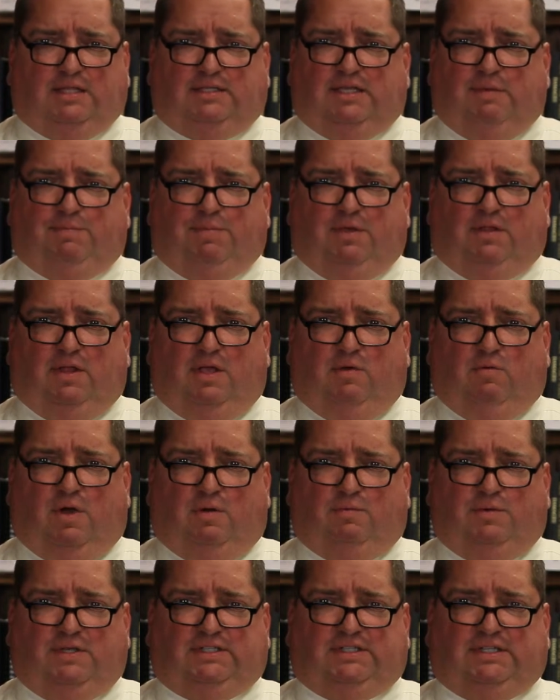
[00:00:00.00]
Typically
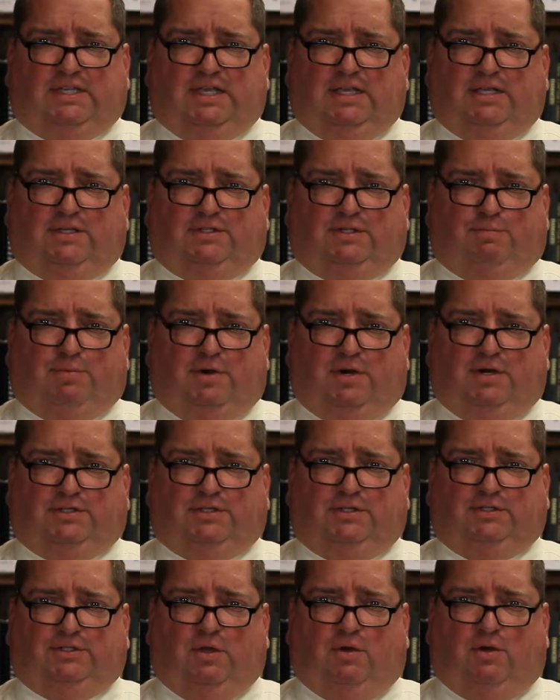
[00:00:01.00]
what we see is the person's